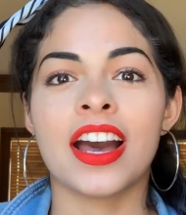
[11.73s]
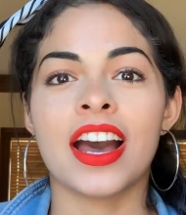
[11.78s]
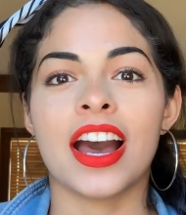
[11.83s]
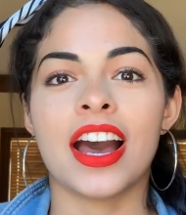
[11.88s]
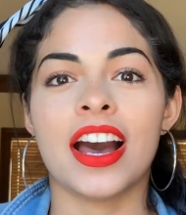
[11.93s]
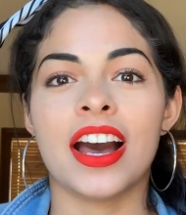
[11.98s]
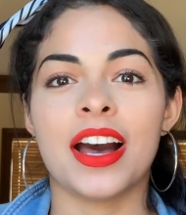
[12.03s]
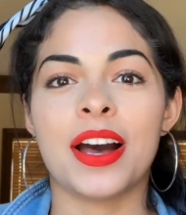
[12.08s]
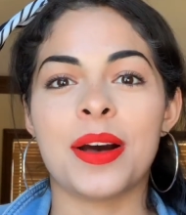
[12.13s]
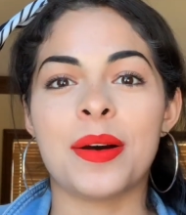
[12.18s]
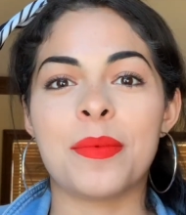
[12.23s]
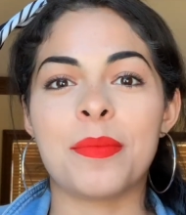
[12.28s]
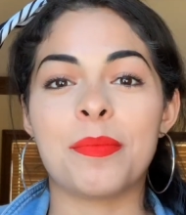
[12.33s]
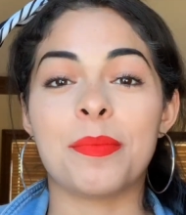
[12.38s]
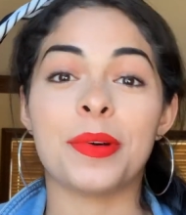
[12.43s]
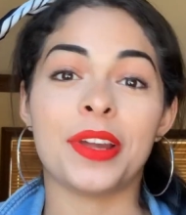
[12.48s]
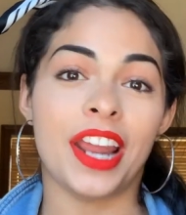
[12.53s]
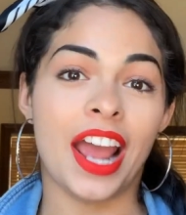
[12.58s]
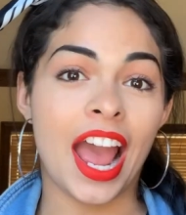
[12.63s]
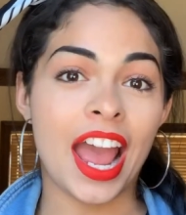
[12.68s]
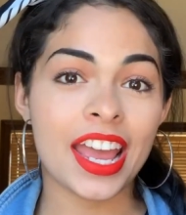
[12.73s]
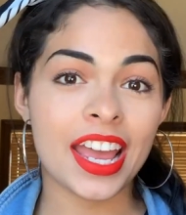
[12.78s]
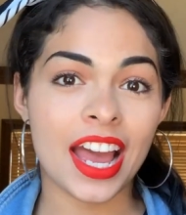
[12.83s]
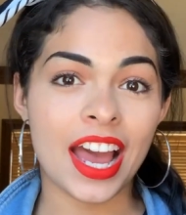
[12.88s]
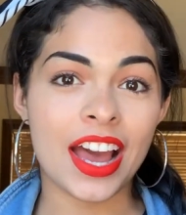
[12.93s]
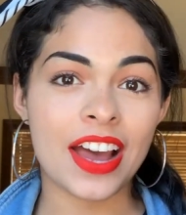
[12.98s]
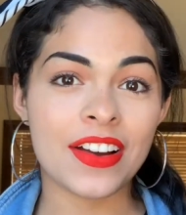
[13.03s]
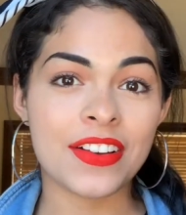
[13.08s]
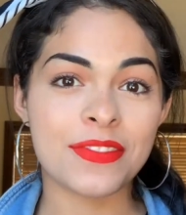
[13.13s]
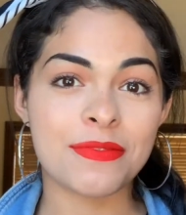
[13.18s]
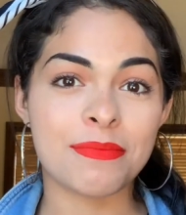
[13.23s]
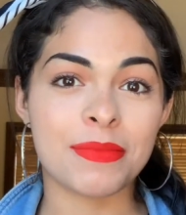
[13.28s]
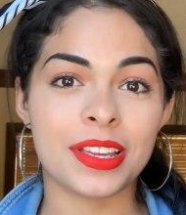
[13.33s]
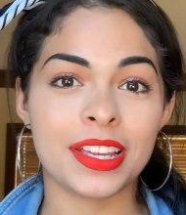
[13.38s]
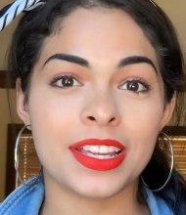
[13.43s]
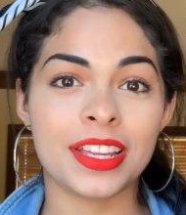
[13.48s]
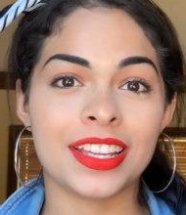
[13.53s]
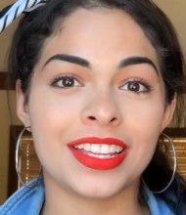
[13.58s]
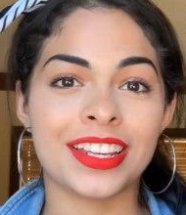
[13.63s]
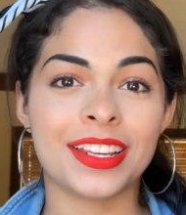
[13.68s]
but I have
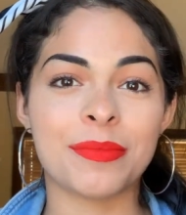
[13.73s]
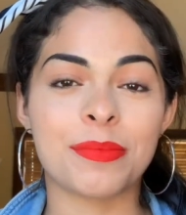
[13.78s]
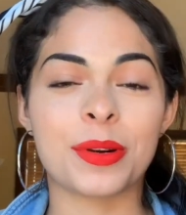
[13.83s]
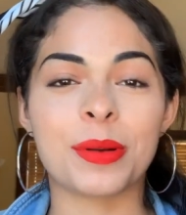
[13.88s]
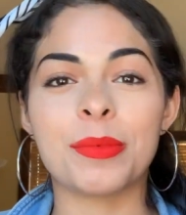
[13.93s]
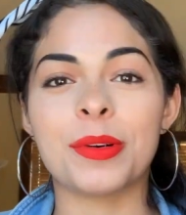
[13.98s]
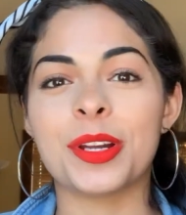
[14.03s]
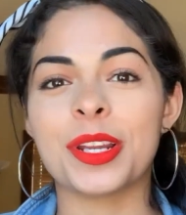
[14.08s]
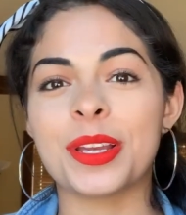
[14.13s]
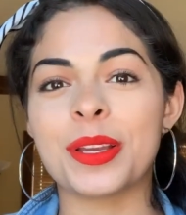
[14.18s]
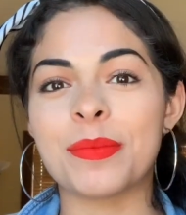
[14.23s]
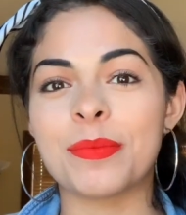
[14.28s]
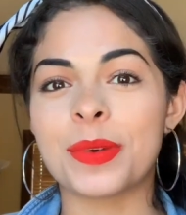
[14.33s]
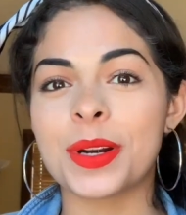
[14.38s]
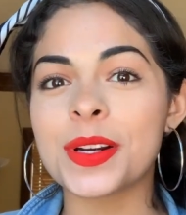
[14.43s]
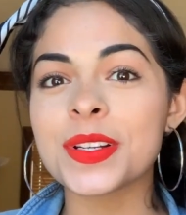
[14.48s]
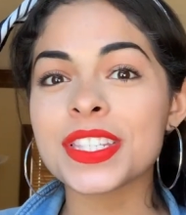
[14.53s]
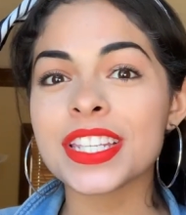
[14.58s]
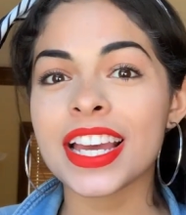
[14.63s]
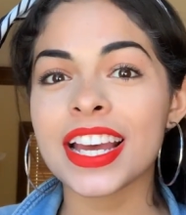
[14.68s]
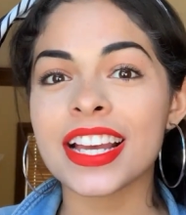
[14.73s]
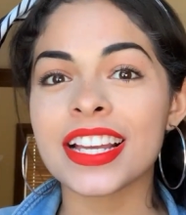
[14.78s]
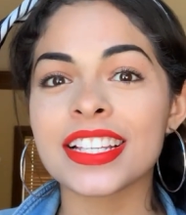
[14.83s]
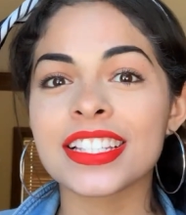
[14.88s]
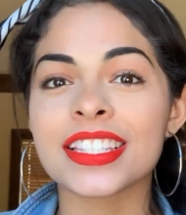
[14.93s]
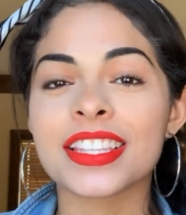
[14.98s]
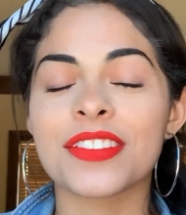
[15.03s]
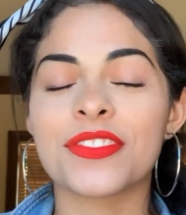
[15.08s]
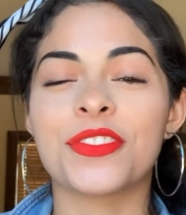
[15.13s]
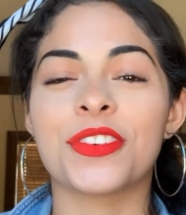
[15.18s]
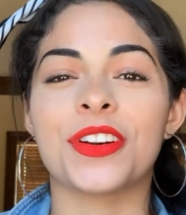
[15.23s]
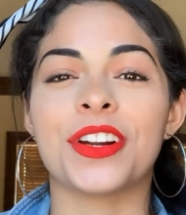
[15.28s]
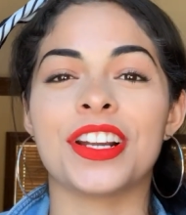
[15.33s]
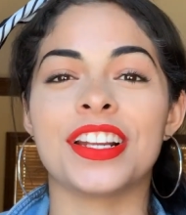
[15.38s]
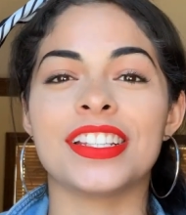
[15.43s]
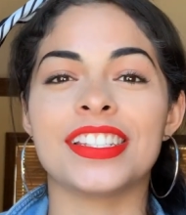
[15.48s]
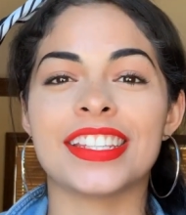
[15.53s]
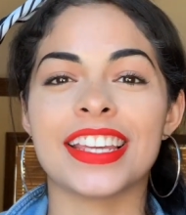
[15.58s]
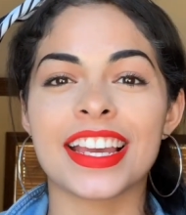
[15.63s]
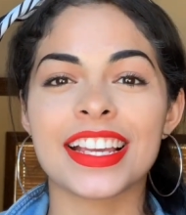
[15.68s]
been promoting protests for
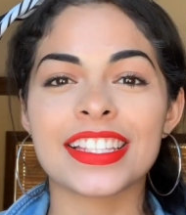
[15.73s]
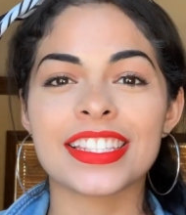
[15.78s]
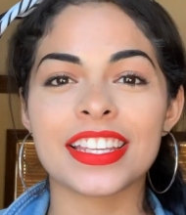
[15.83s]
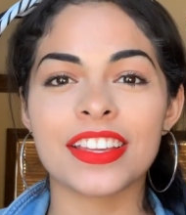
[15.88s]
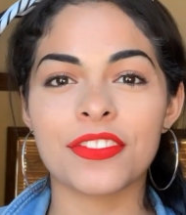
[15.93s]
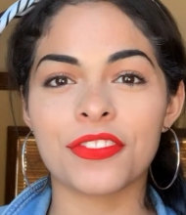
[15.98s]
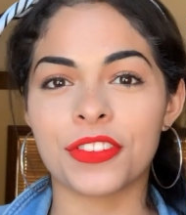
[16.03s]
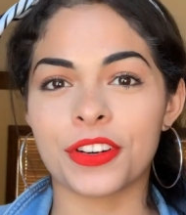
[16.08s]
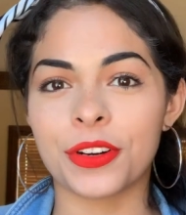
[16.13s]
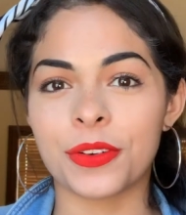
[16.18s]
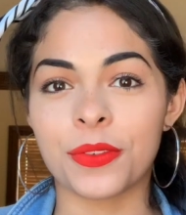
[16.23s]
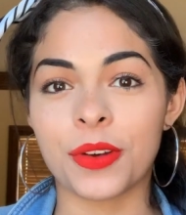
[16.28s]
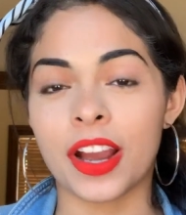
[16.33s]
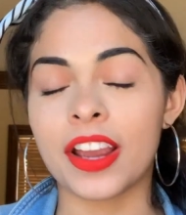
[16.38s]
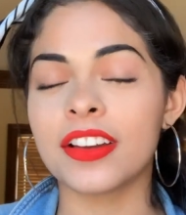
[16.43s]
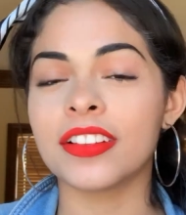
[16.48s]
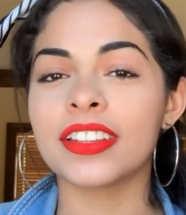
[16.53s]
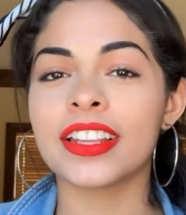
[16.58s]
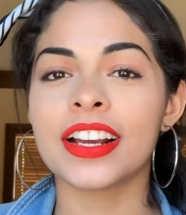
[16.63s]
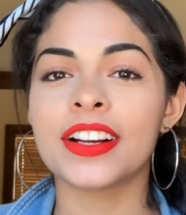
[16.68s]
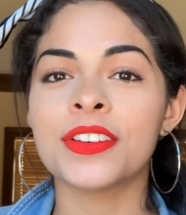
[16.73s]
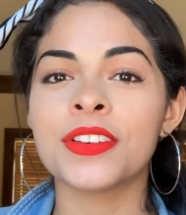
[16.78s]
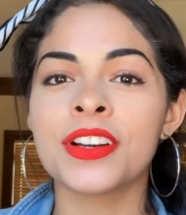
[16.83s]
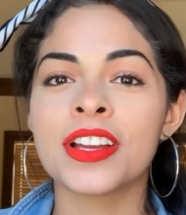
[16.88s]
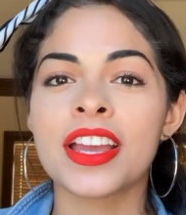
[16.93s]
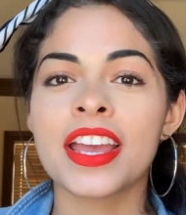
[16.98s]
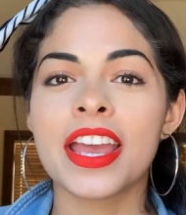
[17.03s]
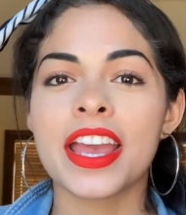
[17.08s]
DxE for a while now,